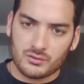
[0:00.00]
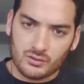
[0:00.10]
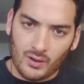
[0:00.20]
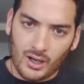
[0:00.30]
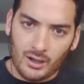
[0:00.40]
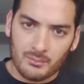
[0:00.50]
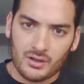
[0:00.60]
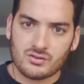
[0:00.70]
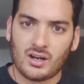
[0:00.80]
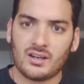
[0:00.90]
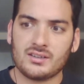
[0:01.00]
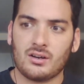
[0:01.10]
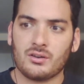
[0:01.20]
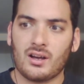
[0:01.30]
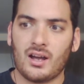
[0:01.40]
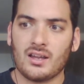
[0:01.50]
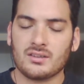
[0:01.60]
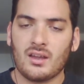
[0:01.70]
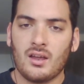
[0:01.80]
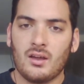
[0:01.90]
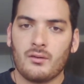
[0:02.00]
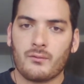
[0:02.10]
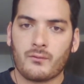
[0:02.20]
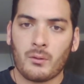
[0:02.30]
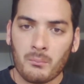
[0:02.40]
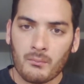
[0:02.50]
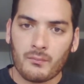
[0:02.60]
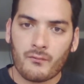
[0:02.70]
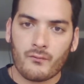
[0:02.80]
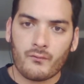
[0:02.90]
So I'm going to try to tell you guys from